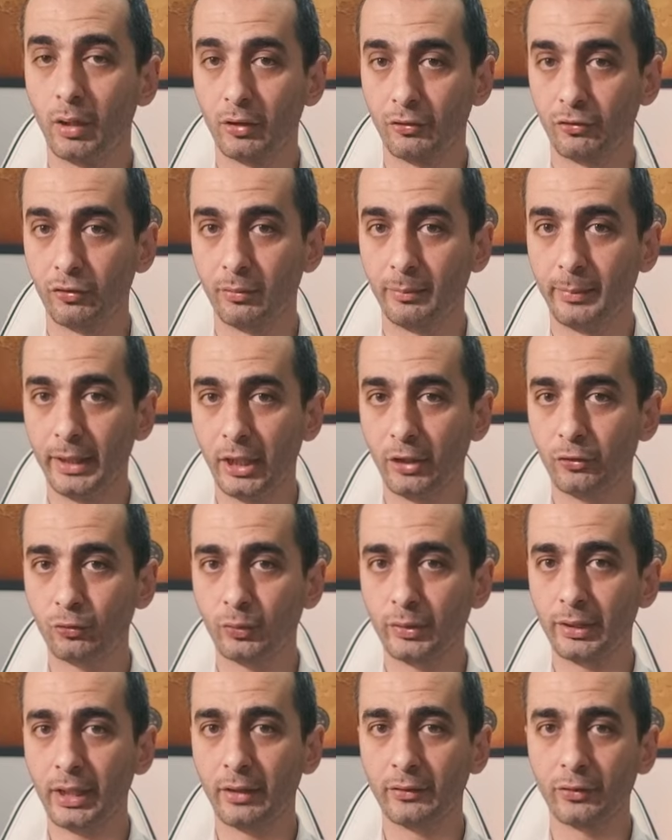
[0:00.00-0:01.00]
Russian
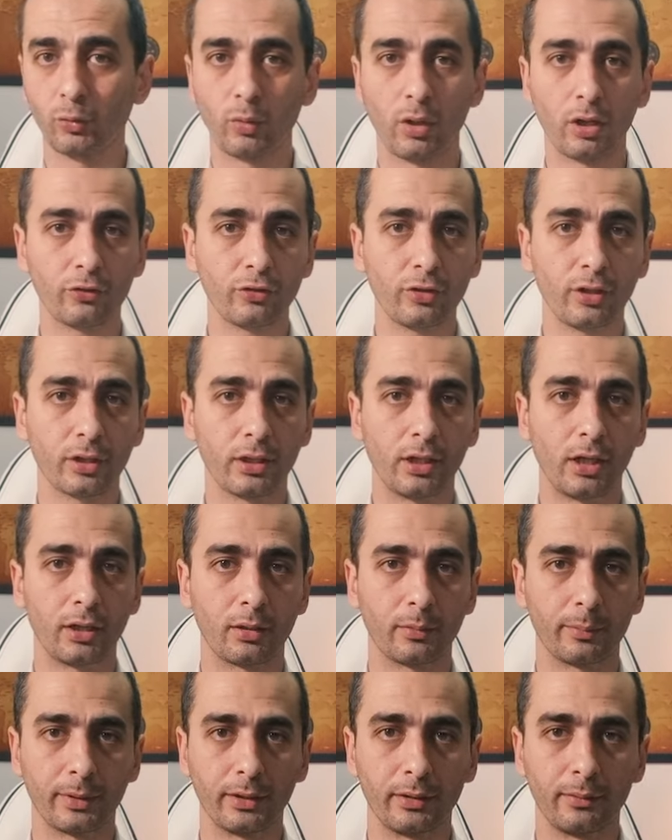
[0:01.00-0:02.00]
military and the Russian
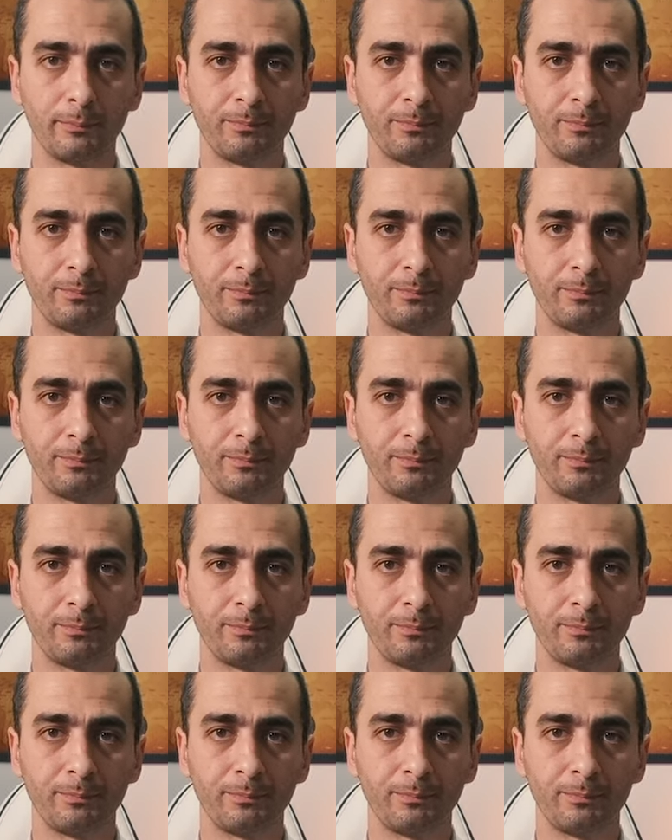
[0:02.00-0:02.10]
economy.